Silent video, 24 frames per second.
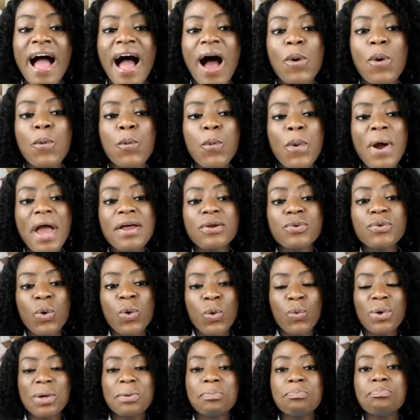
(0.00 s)
And when
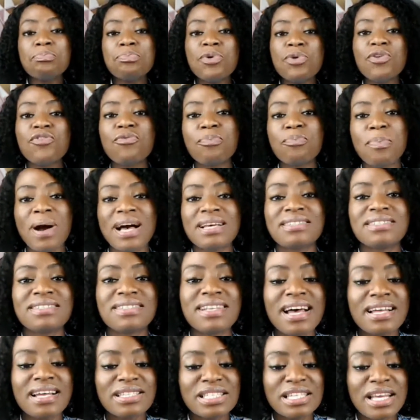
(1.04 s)
we move past
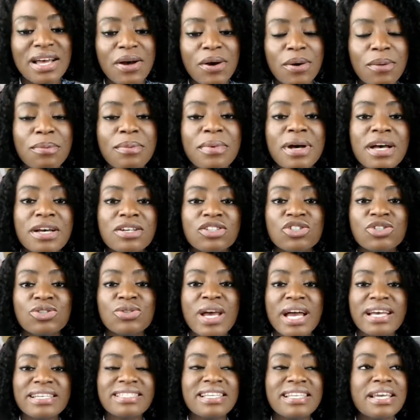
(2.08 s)
that, should
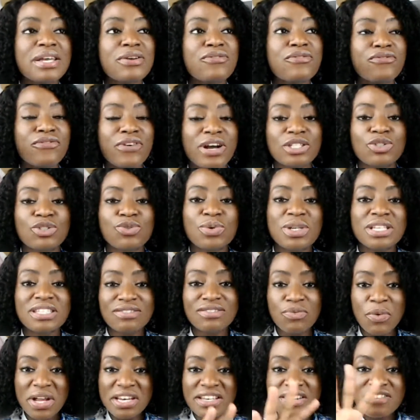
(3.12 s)
I say
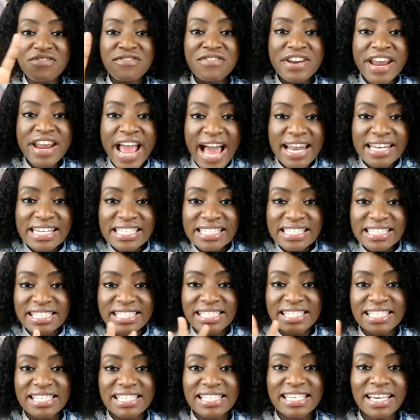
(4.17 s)
infatuated, when the
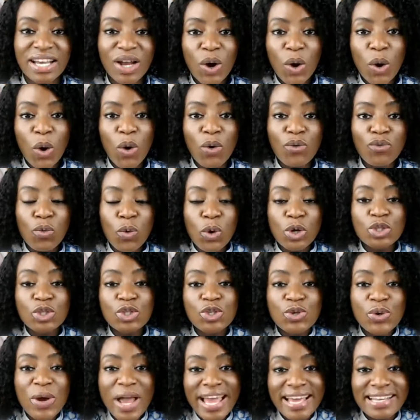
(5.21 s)
reality of what
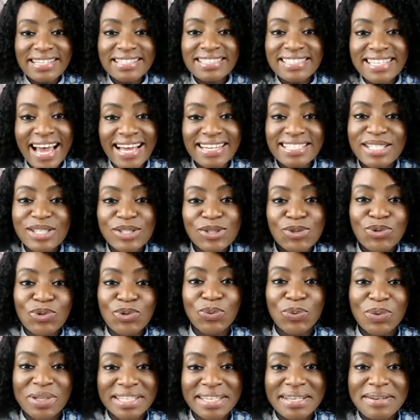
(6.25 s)
you entered
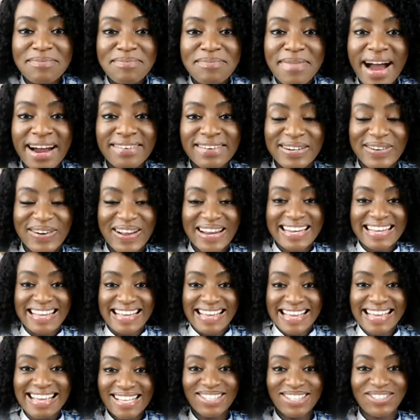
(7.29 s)
into within marriage, when it
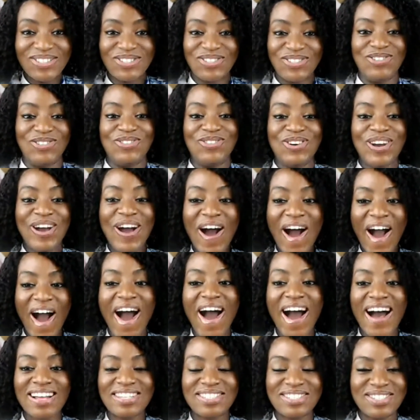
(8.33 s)
hits you
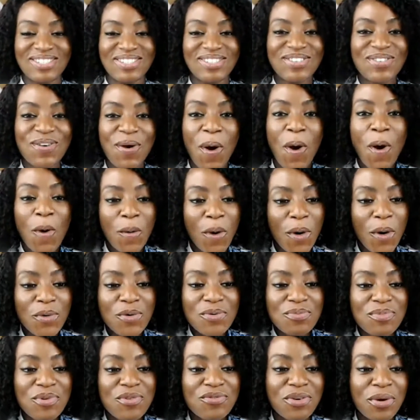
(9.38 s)
hard, when we
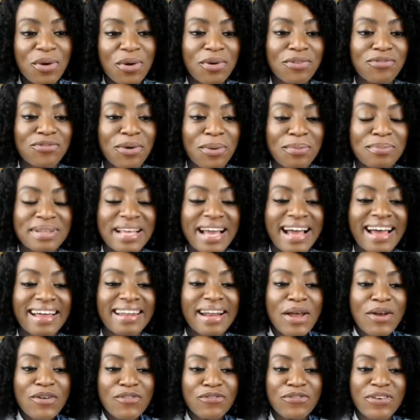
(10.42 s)
move away from that
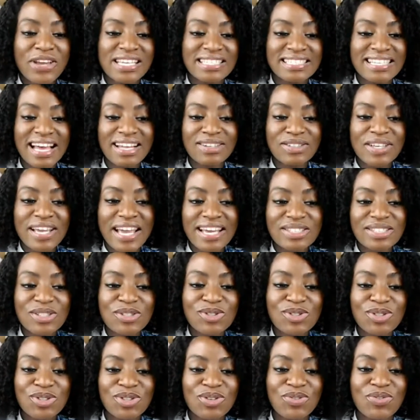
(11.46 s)
phase and get
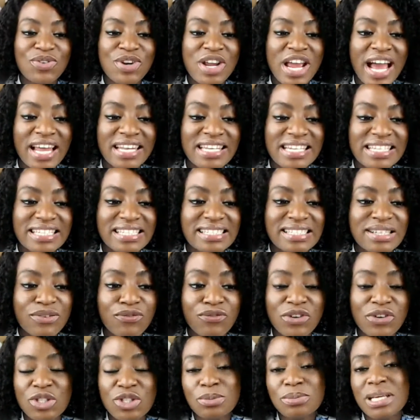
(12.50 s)
into the realistic
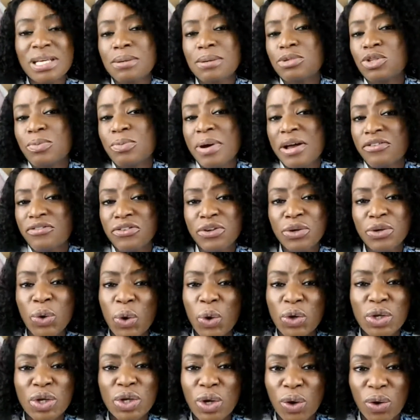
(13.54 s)
phase, sometimes you might feel
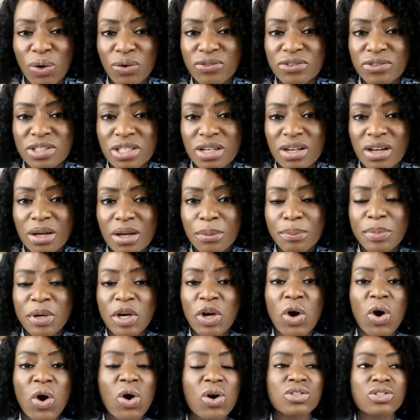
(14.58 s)
unloved,
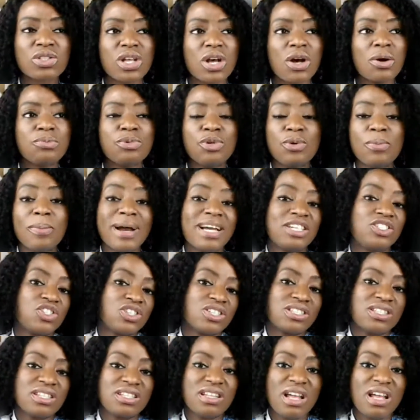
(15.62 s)
because you might
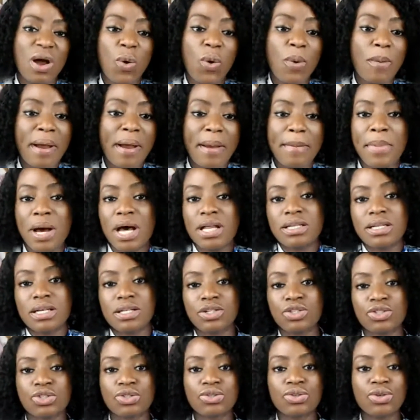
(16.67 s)
just think that, my partner
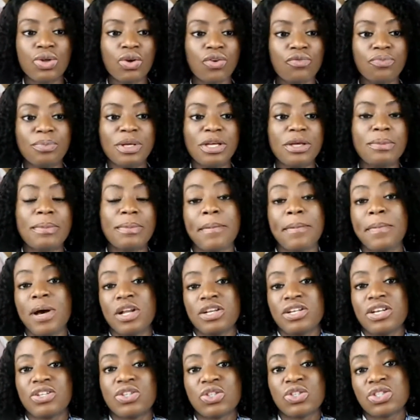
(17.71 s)
doesn't love me, my
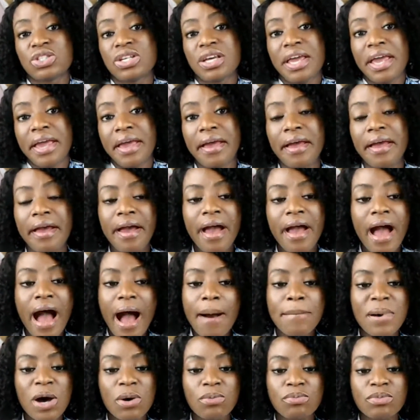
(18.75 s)
partner doesn't care
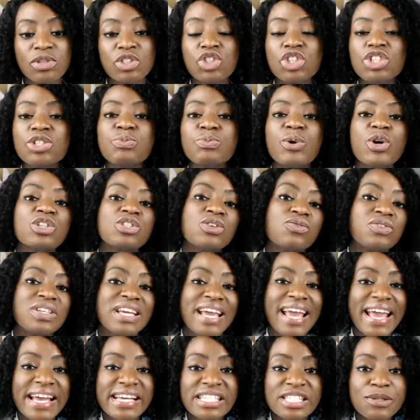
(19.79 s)
about me, just because of
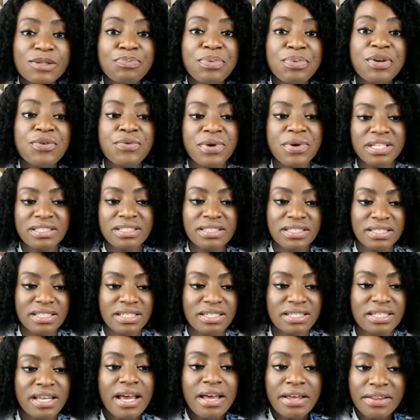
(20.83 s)
the
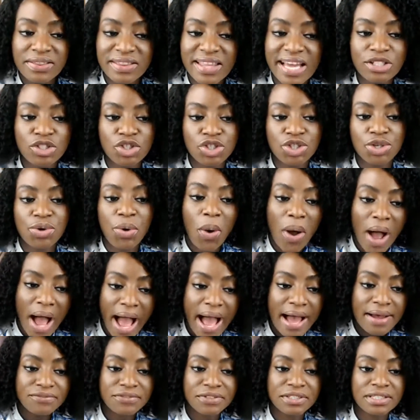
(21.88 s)
experiences that you're
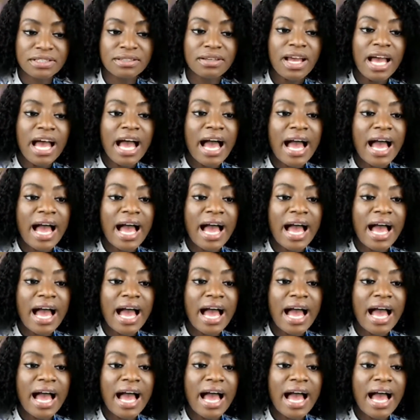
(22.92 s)
having.